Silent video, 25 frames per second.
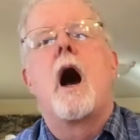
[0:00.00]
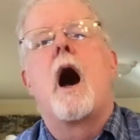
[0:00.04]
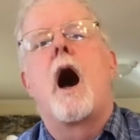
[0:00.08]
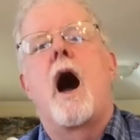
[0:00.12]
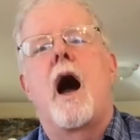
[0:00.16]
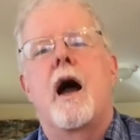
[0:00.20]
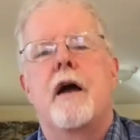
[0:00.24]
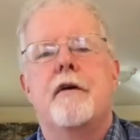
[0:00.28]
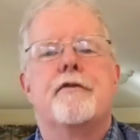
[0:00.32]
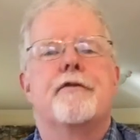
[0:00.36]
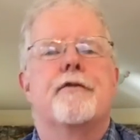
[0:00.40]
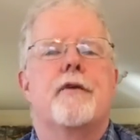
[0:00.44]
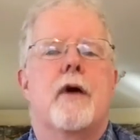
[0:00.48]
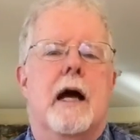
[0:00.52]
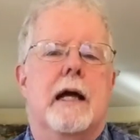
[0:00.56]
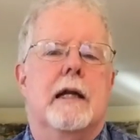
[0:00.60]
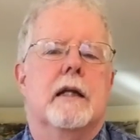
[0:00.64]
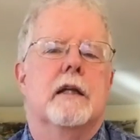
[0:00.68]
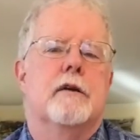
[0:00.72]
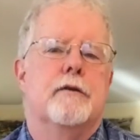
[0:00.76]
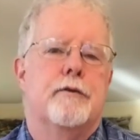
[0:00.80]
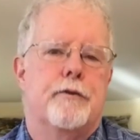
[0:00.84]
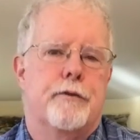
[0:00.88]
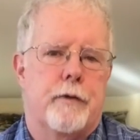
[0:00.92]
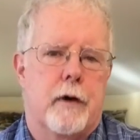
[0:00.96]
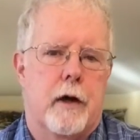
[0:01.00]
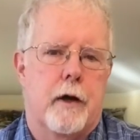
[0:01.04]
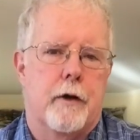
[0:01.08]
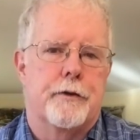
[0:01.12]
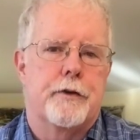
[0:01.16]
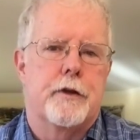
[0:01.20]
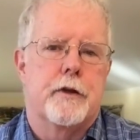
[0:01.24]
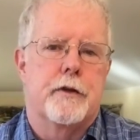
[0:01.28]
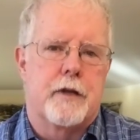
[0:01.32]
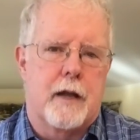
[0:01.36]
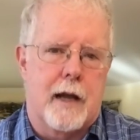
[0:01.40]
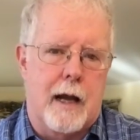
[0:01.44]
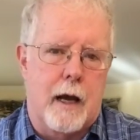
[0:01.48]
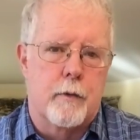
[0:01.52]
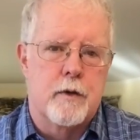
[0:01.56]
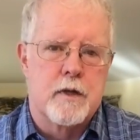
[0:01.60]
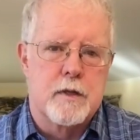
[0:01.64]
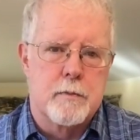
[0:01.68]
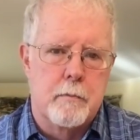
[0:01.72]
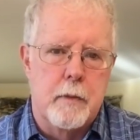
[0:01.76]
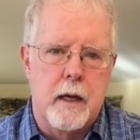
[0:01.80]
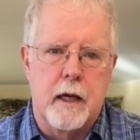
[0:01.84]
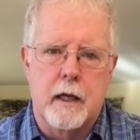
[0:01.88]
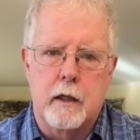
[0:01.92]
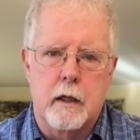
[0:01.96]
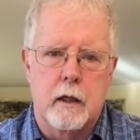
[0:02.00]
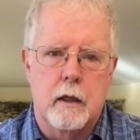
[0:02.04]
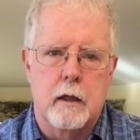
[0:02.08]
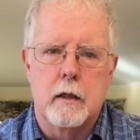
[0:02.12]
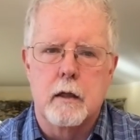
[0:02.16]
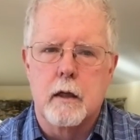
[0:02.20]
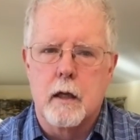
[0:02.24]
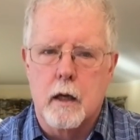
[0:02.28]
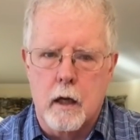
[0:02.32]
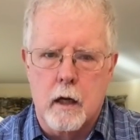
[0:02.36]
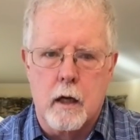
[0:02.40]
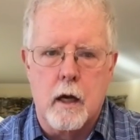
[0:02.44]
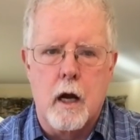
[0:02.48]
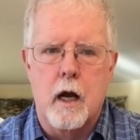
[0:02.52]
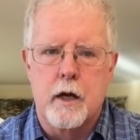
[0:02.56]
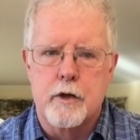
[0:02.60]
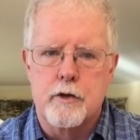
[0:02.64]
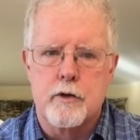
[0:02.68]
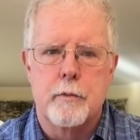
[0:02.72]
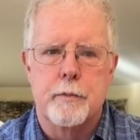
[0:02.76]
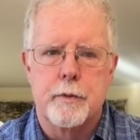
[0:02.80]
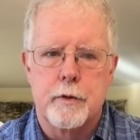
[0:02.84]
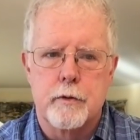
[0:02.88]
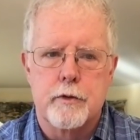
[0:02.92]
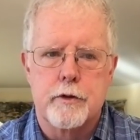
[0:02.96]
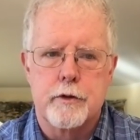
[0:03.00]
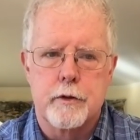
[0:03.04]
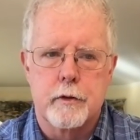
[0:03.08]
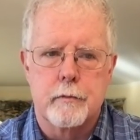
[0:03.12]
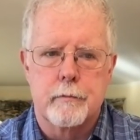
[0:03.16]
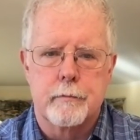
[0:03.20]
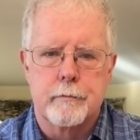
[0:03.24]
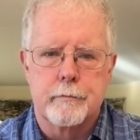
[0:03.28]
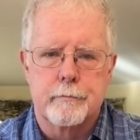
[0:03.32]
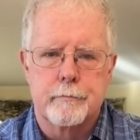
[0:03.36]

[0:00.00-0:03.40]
I finally felt that I was making a contribution.